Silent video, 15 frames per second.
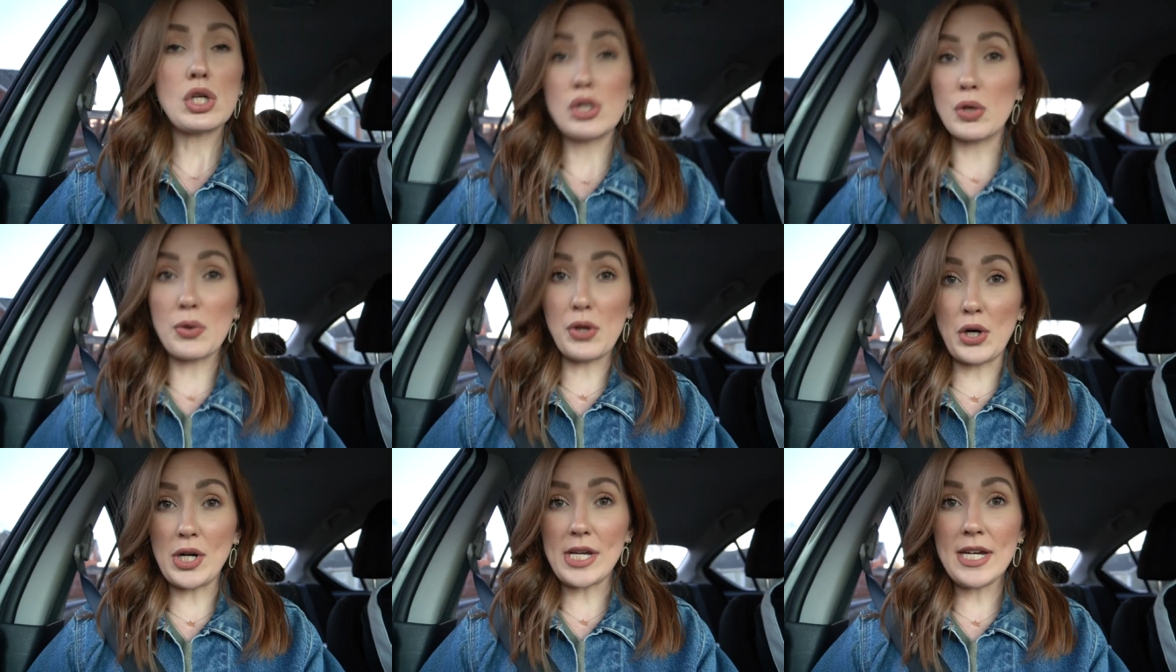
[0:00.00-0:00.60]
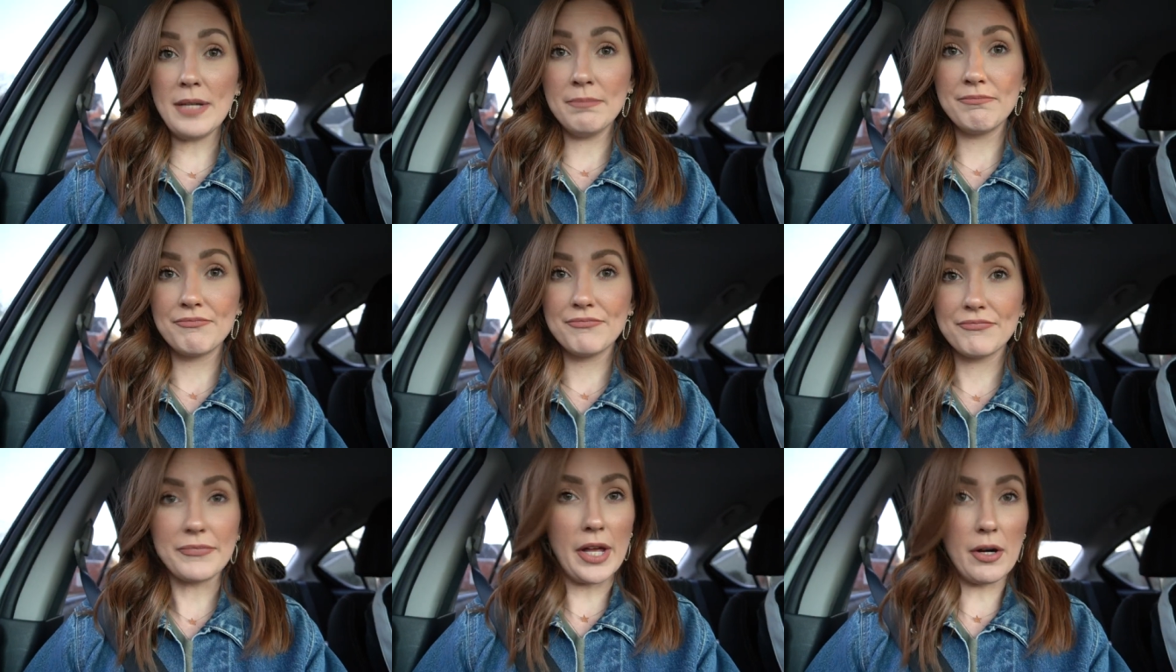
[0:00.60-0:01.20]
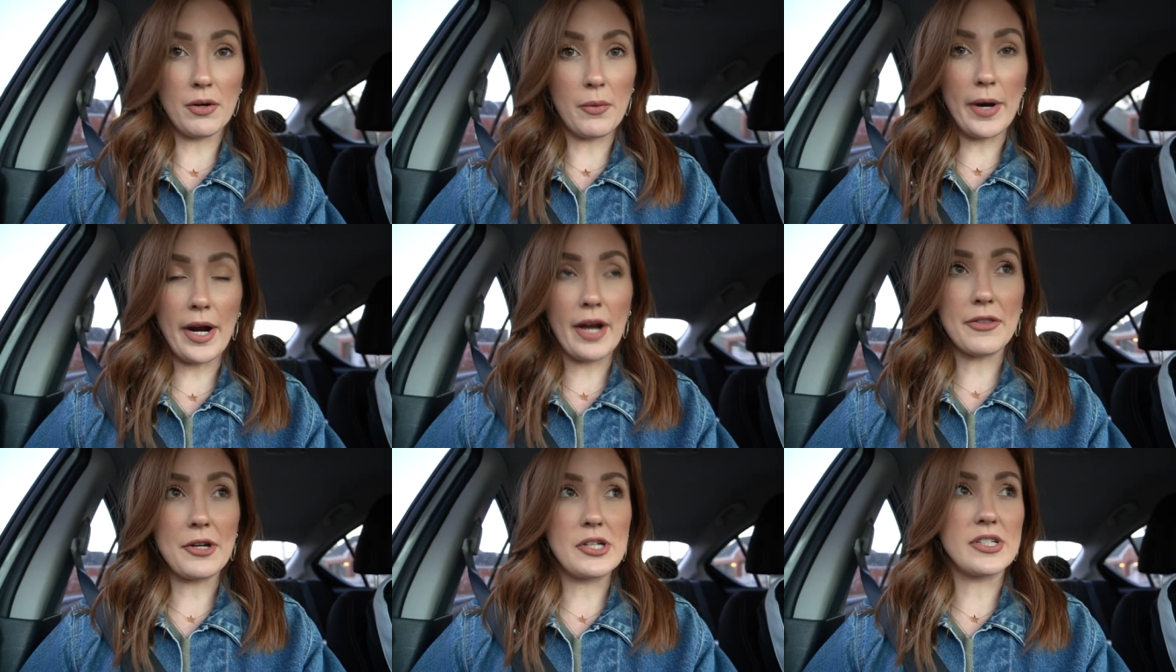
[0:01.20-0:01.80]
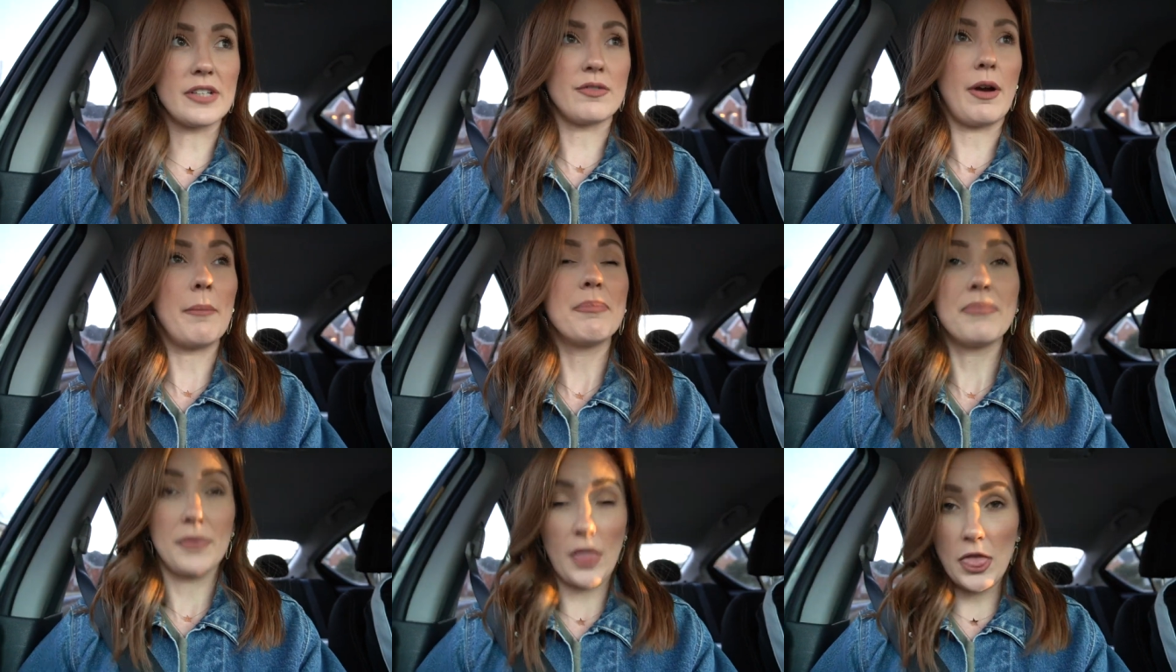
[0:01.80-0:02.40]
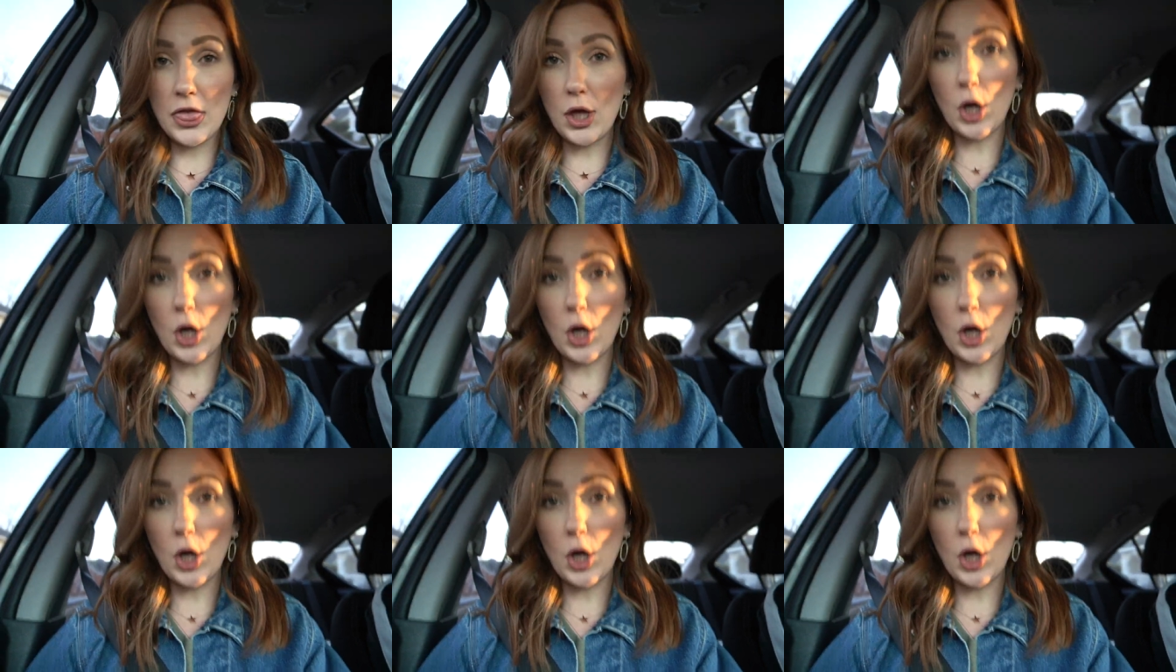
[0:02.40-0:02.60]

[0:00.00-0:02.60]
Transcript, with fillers: Eggs. So thirty. I don't know where I got thirty-six from.